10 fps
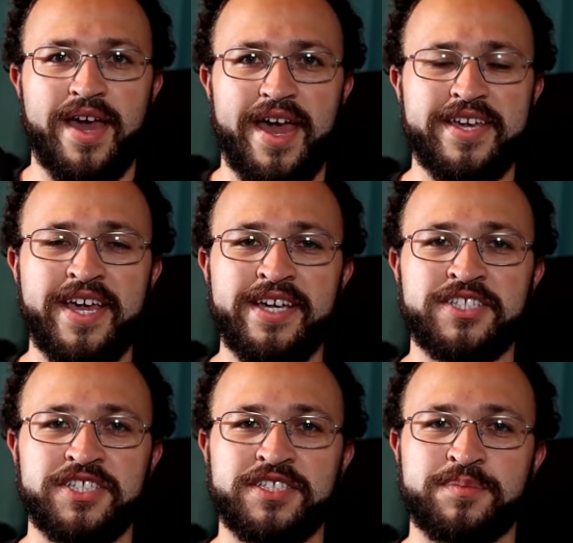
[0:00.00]

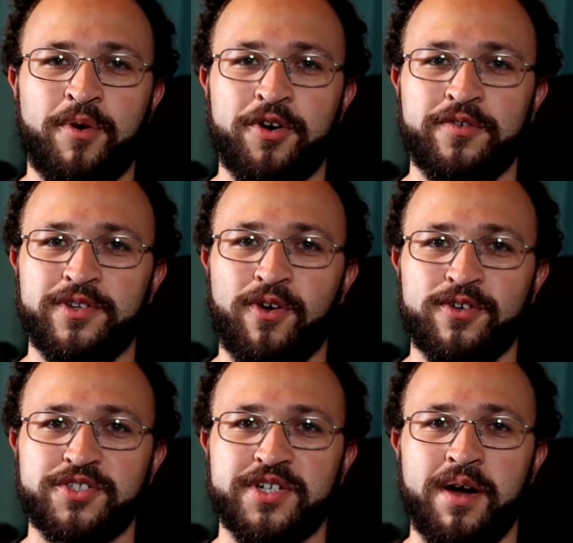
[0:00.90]
AKG is part of a
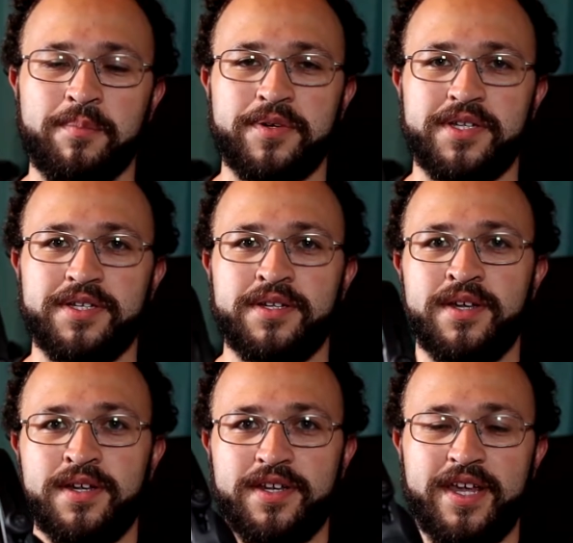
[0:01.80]
larger company
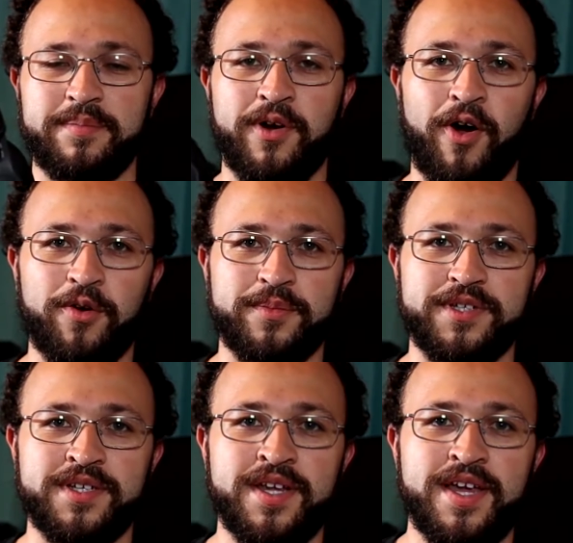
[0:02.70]
named
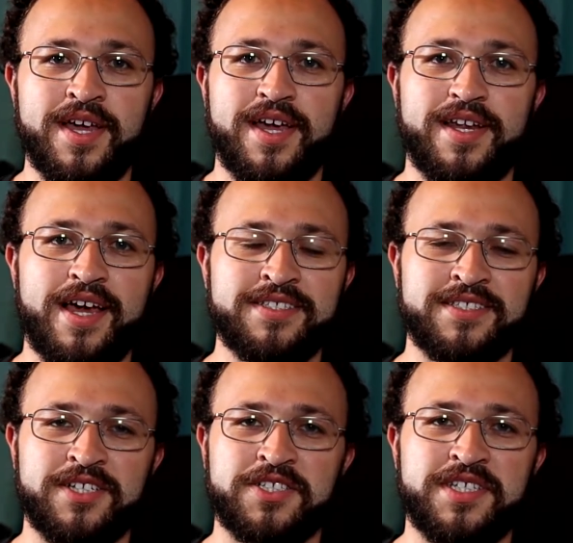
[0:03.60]
Harman, and as
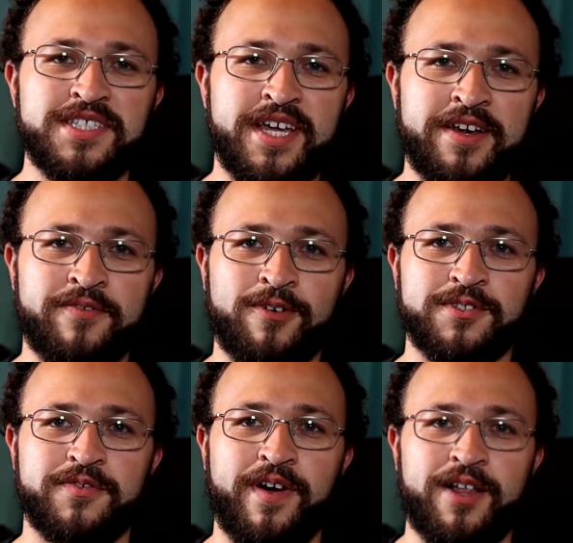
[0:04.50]
such, these
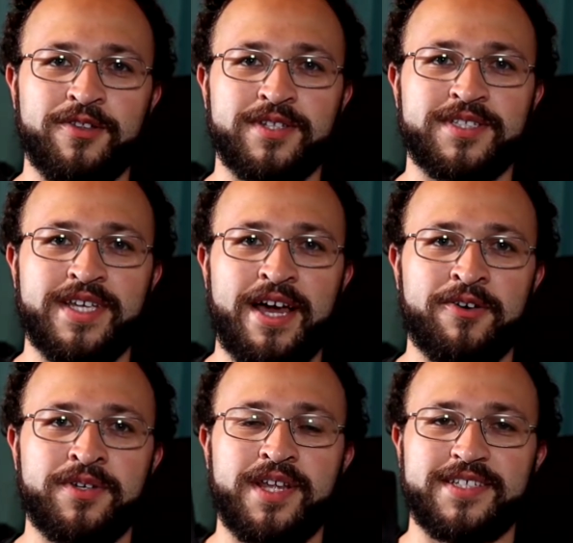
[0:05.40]
headphones follow the
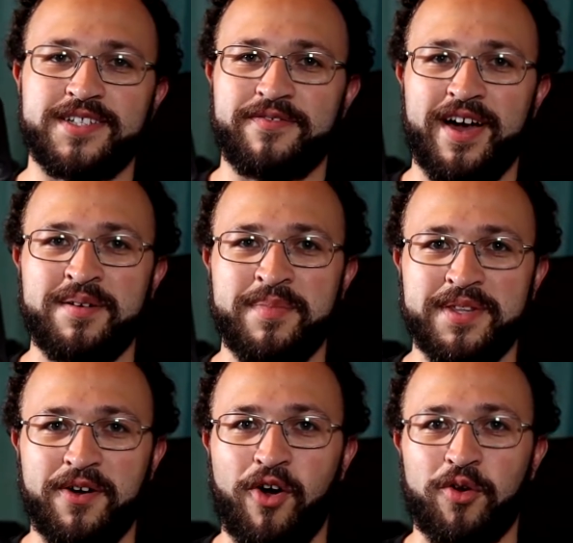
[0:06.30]
sound that is defined by
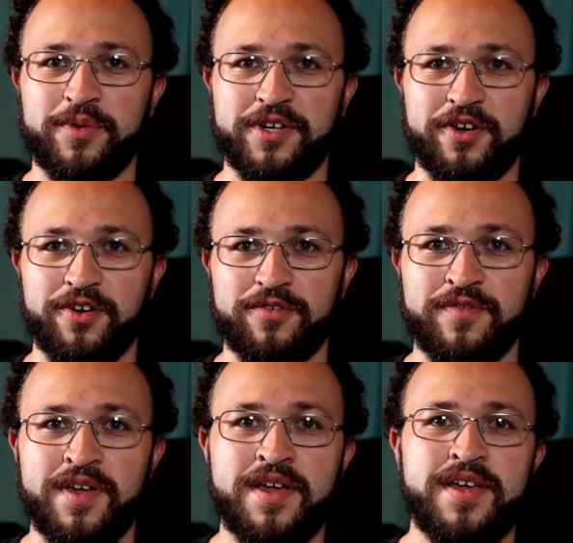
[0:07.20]
the Harman curve.
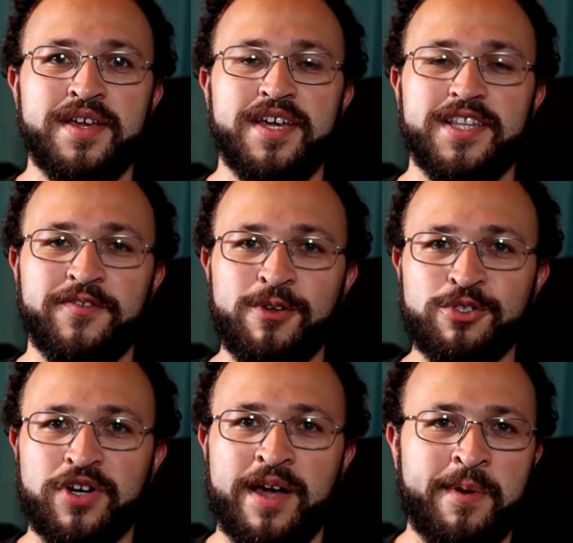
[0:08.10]
In the
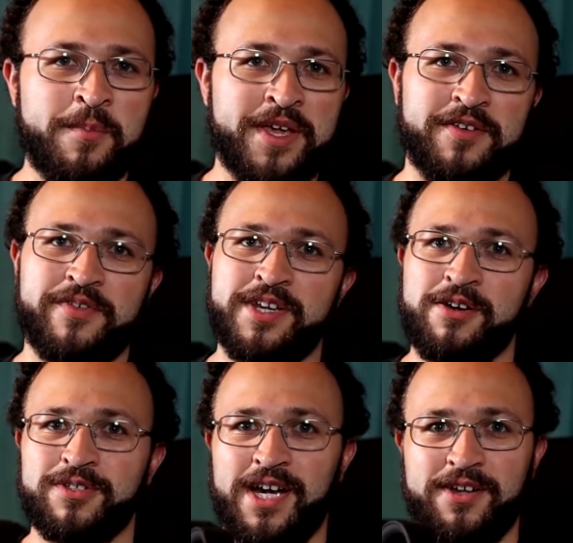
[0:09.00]
future, I might make a
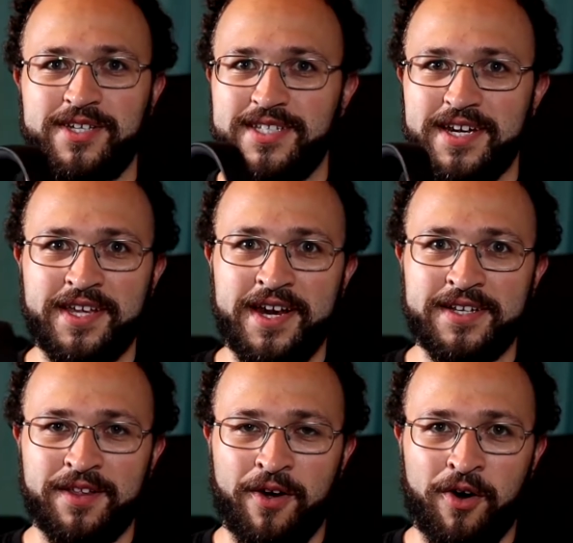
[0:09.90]
video entirely dedicated
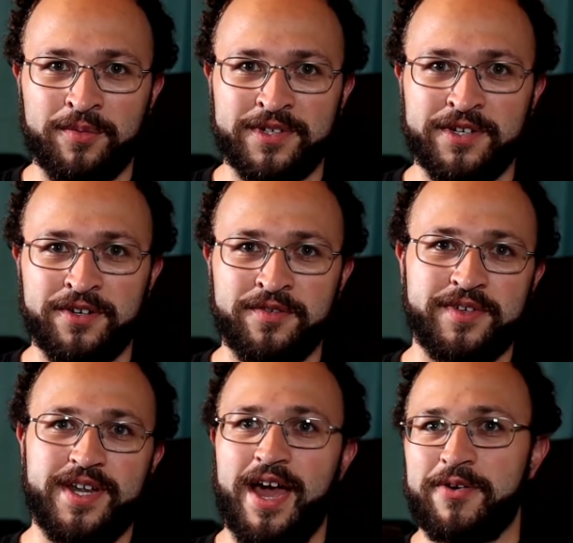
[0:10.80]
to the Harman curve
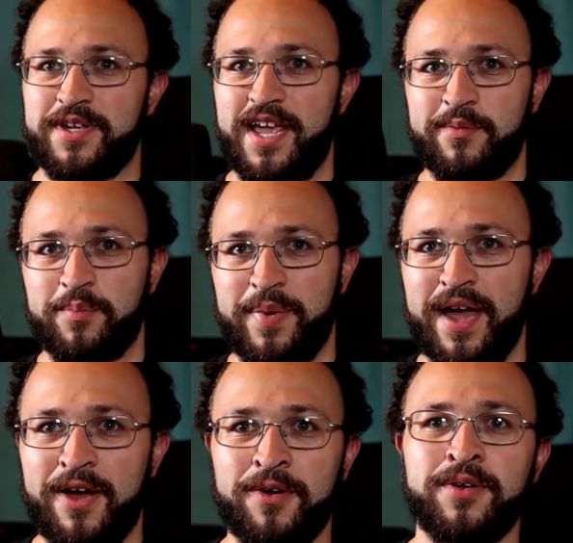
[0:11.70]
and how it came
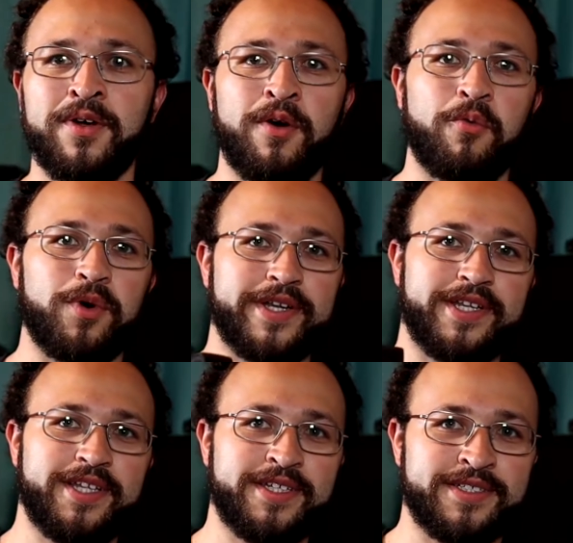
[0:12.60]
about, what it
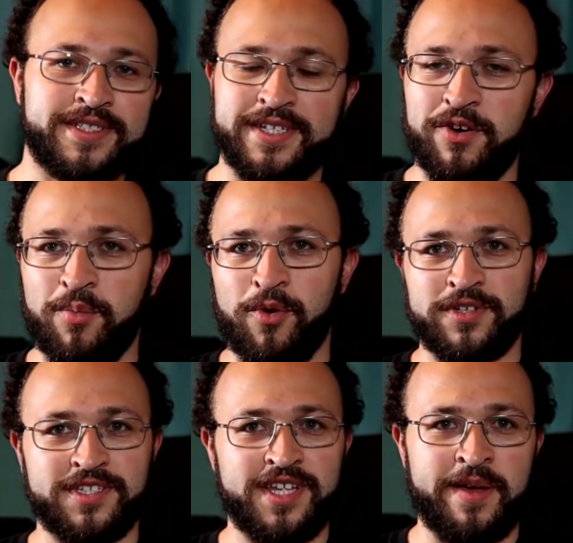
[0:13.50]
is, and go more
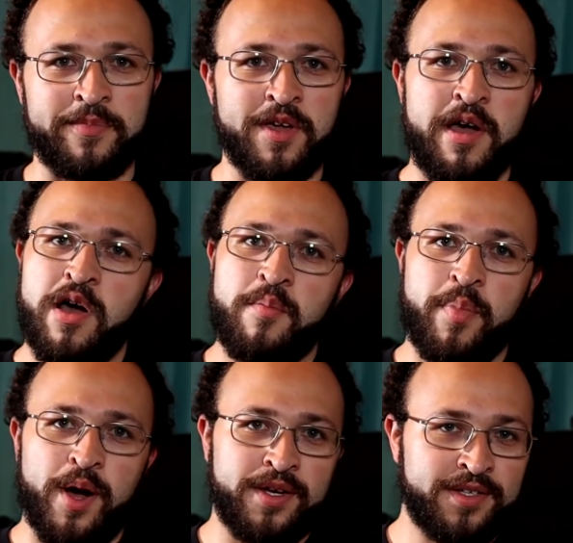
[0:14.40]
into depth,
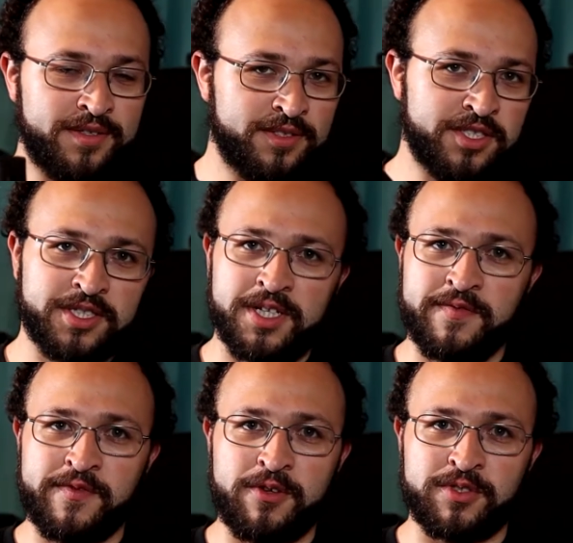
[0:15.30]
but just
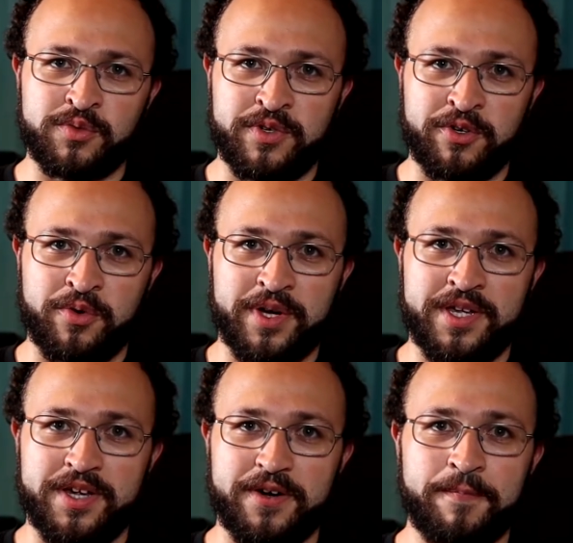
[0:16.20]
cliff notes real quick
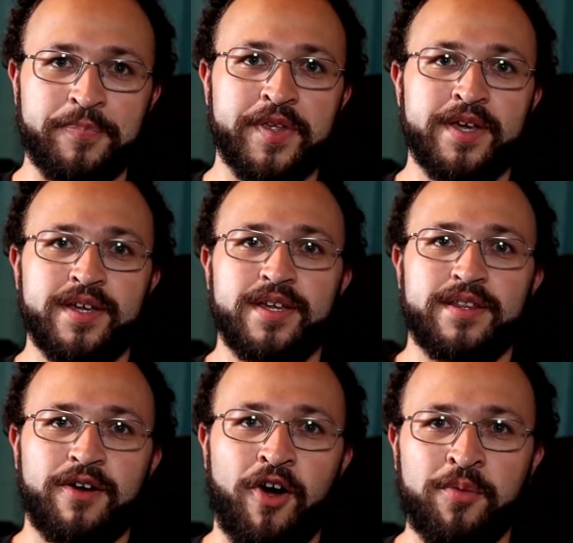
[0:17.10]
here.
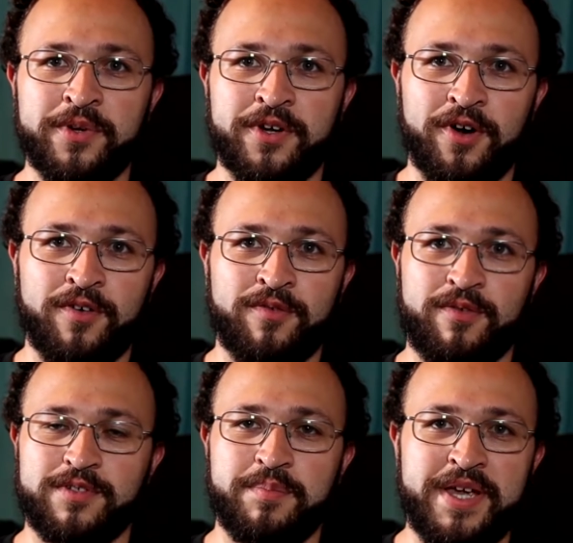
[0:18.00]
The Harman curve
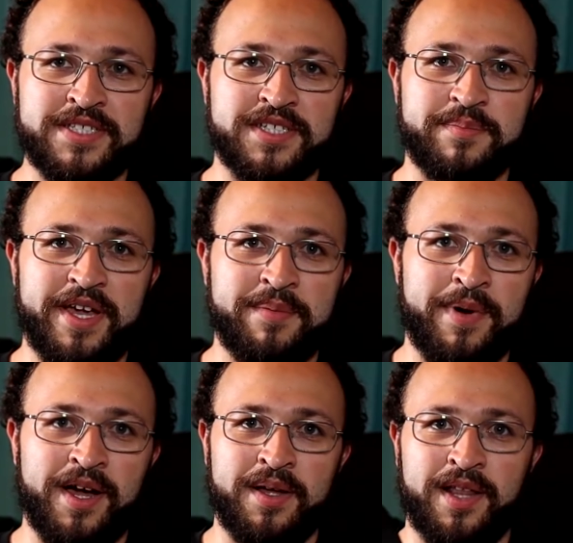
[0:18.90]
was basically made
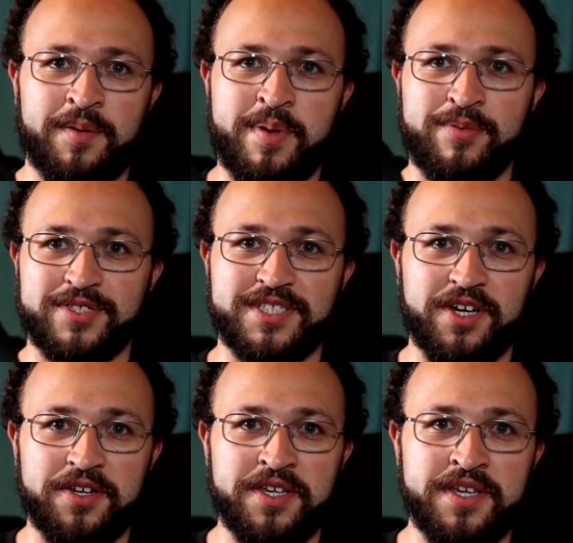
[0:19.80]
by a lot of people
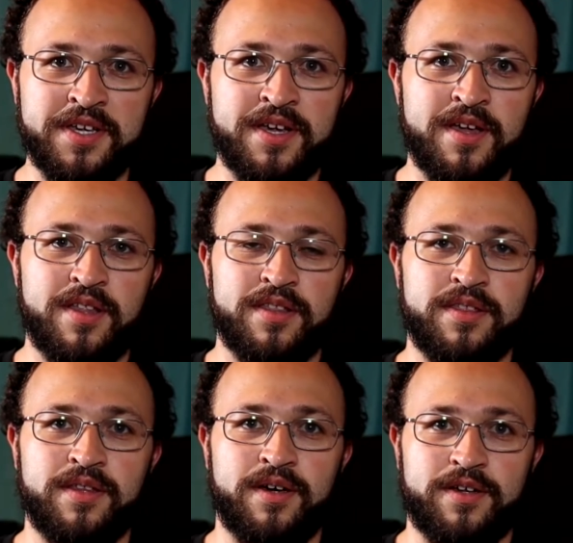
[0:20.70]
studying
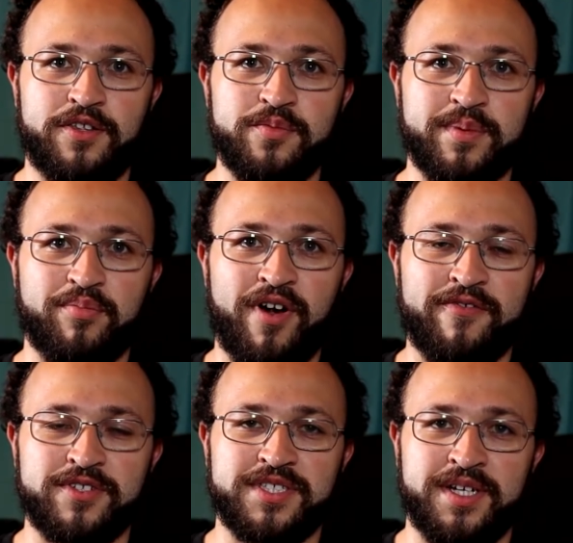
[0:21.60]
the human
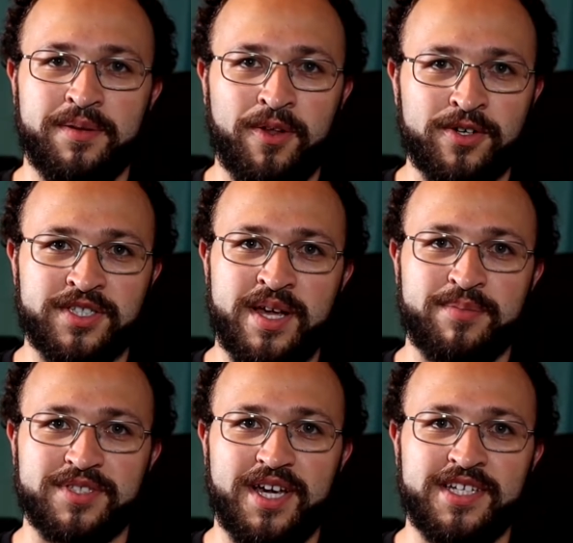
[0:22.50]
preference and a large
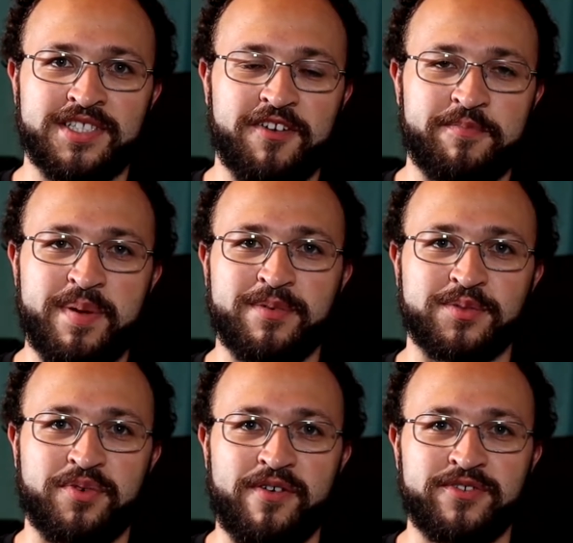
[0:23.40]
sample size of people's
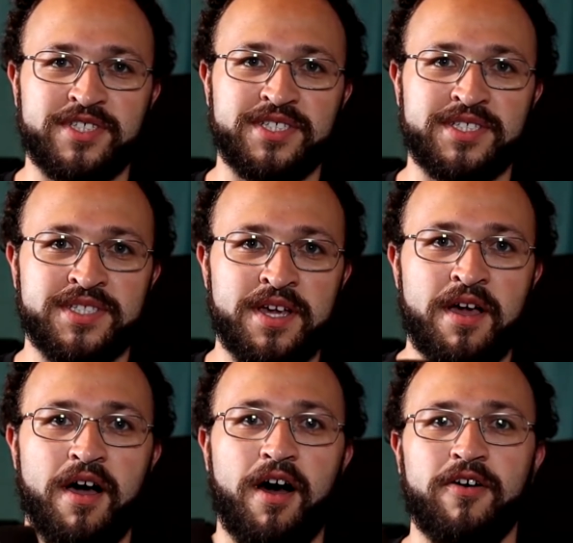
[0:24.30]
preferences
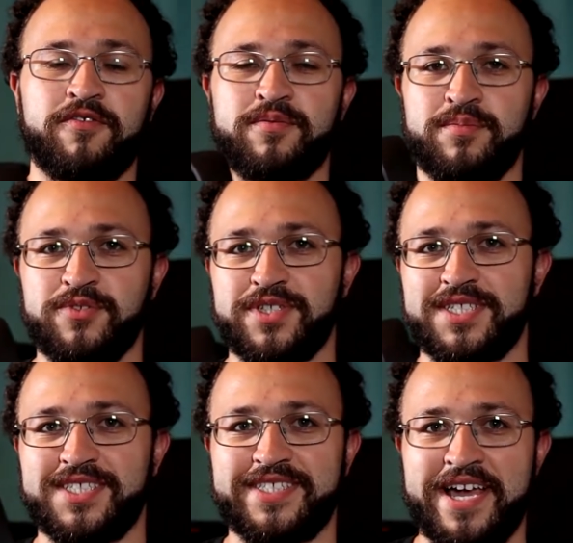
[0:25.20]
of music
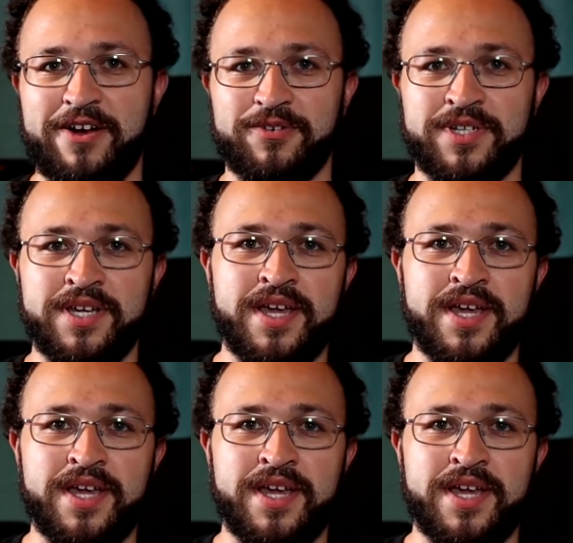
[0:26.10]
and sound.